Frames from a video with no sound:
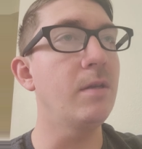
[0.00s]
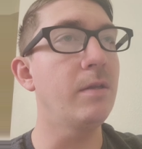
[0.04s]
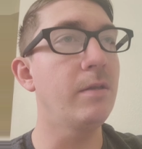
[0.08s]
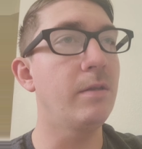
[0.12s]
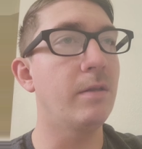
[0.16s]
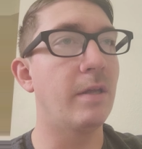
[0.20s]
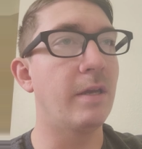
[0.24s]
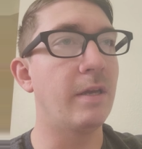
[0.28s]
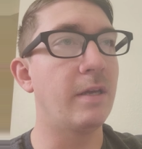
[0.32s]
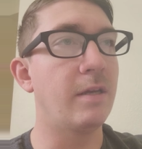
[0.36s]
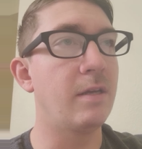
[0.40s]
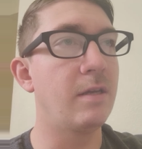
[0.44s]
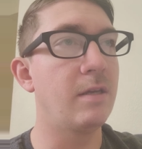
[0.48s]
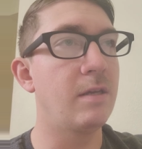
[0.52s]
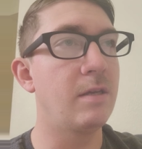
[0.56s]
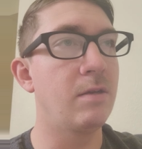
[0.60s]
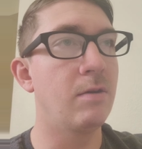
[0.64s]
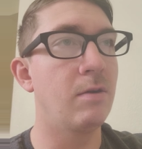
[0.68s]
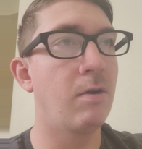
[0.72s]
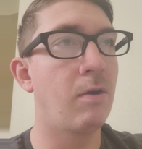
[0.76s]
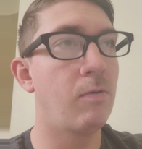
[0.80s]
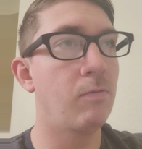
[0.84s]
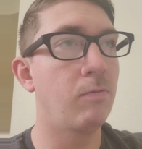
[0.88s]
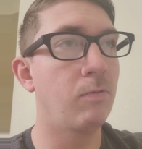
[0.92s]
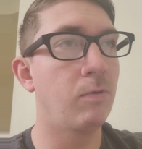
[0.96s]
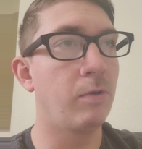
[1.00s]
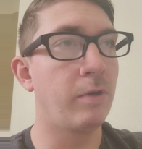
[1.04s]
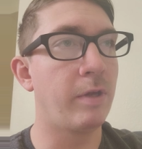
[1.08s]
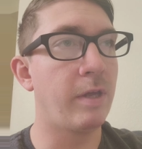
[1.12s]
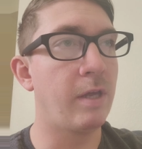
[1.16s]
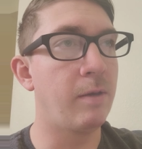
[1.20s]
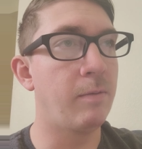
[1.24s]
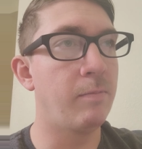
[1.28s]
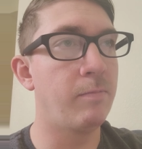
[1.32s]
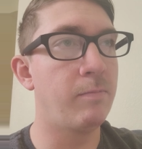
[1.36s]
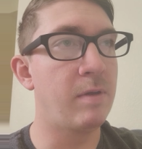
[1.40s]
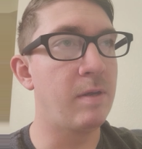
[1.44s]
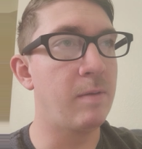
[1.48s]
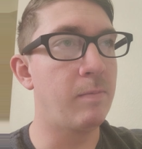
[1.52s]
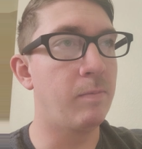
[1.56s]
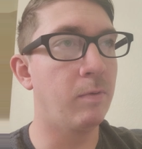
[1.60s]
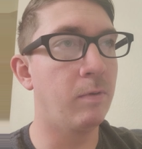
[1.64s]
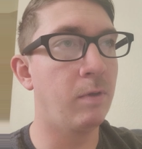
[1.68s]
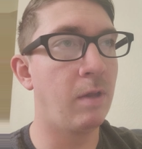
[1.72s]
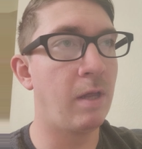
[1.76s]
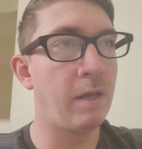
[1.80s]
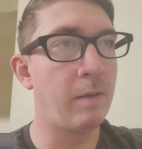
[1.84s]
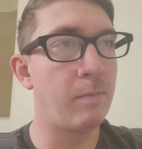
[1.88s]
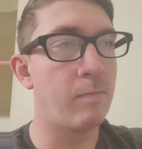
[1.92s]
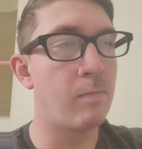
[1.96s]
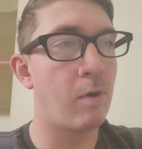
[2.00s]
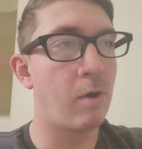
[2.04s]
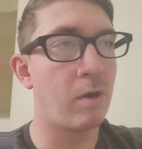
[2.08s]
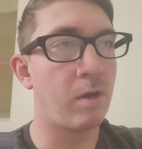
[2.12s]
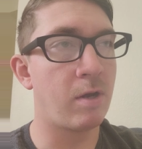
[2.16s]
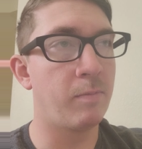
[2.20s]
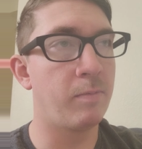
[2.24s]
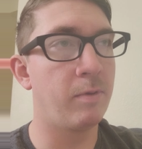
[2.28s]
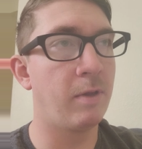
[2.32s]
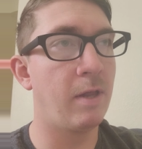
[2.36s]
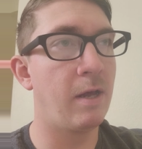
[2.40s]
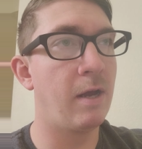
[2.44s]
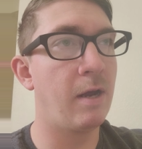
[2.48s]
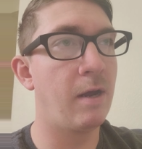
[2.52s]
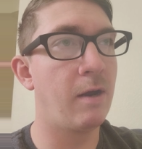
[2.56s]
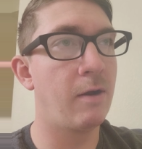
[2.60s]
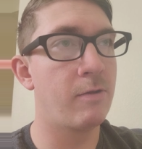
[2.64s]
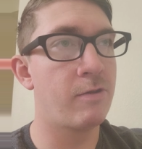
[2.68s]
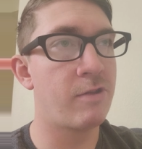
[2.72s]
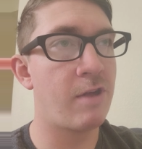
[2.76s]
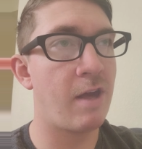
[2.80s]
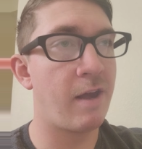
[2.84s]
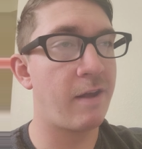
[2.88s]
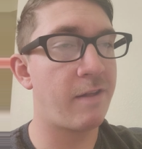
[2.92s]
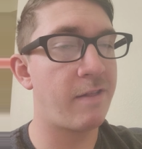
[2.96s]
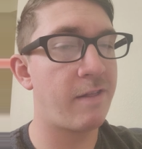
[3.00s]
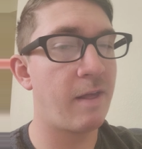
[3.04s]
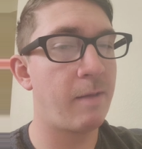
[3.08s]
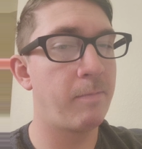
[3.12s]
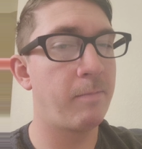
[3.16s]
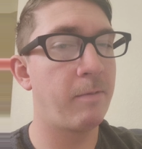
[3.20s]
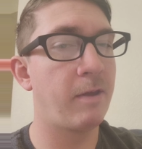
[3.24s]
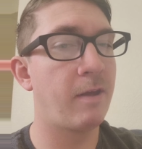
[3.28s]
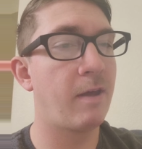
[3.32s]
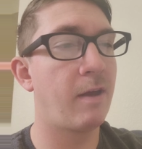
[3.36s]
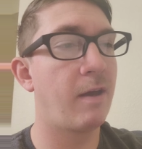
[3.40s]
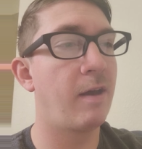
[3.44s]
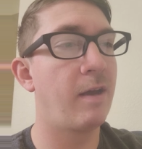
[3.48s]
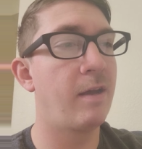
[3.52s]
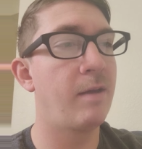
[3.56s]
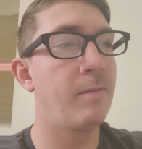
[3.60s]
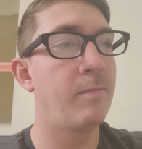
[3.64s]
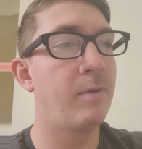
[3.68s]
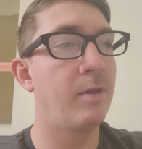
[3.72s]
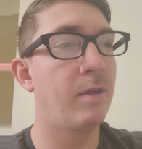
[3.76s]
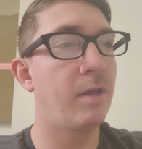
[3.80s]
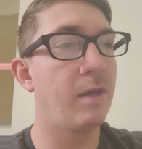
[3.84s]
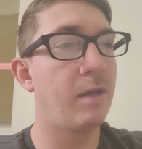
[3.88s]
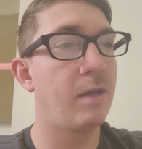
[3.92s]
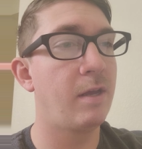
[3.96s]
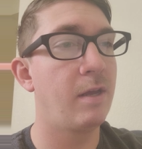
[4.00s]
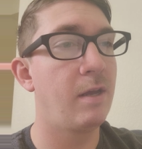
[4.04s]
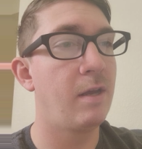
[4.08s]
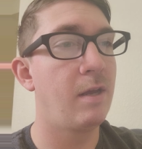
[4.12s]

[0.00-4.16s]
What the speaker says: like, you don't look at people like Markiplier, Jacksepticeye, and be like,